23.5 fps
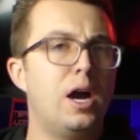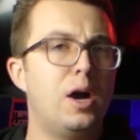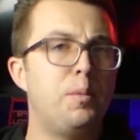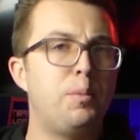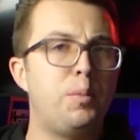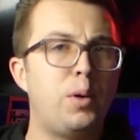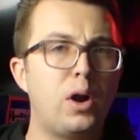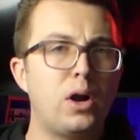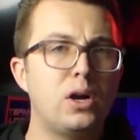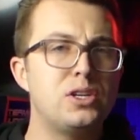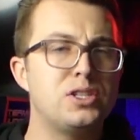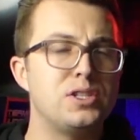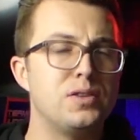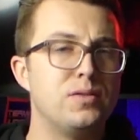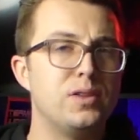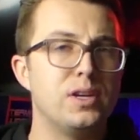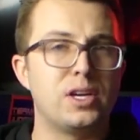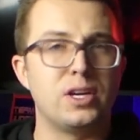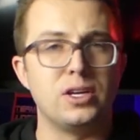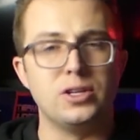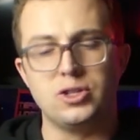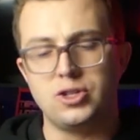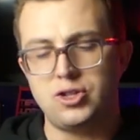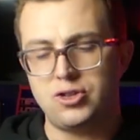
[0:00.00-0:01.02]
parts of the
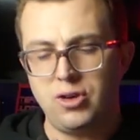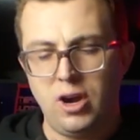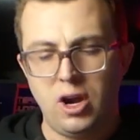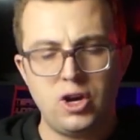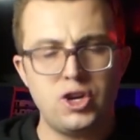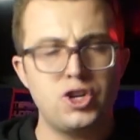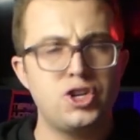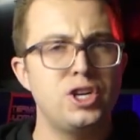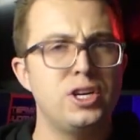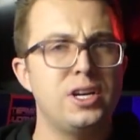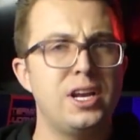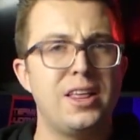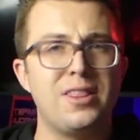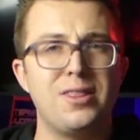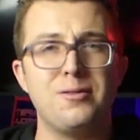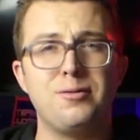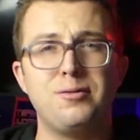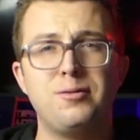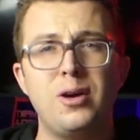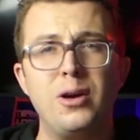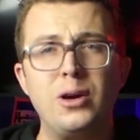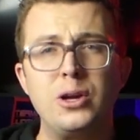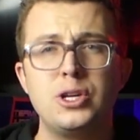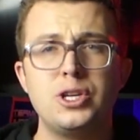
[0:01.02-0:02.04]
construction and the
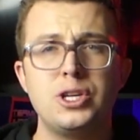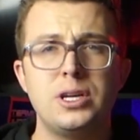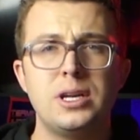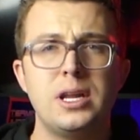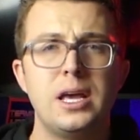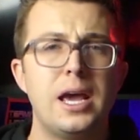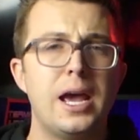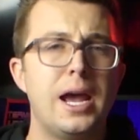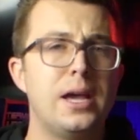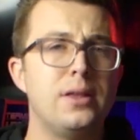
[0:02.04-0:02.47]
function,